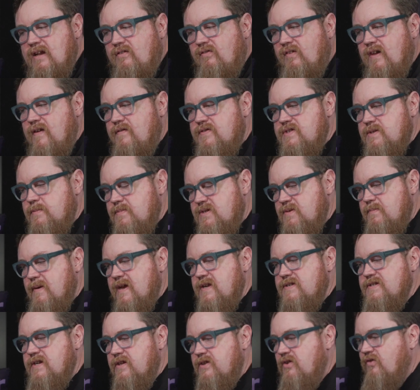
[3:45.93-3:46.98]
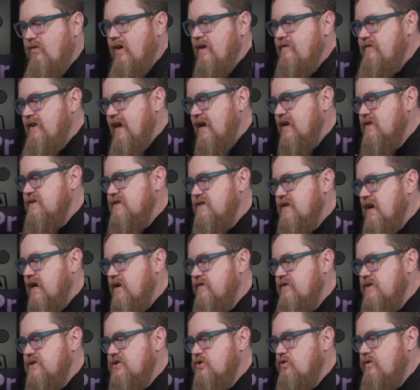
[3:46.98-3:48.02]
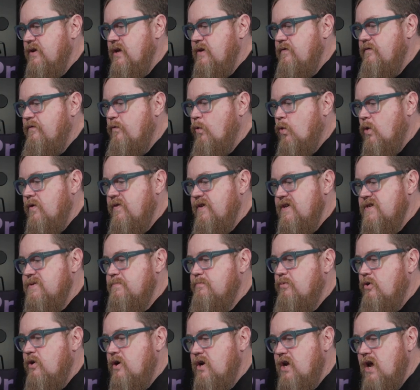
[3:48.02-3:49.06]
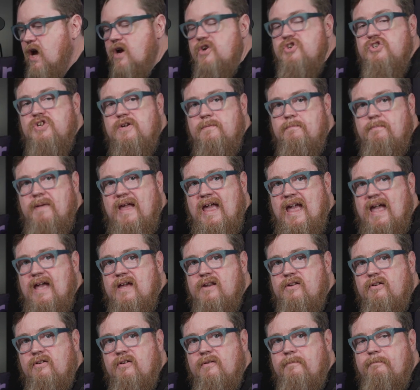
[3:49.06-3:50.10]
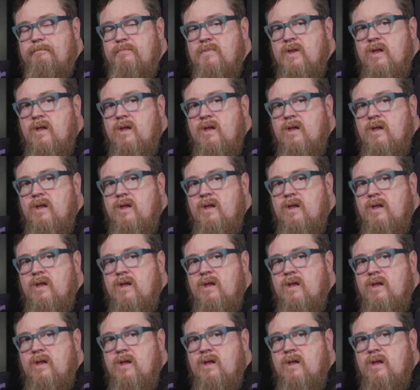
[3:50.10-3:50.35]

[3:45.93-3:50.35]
and leaves some space on the left-hand side of the screen for this production panel.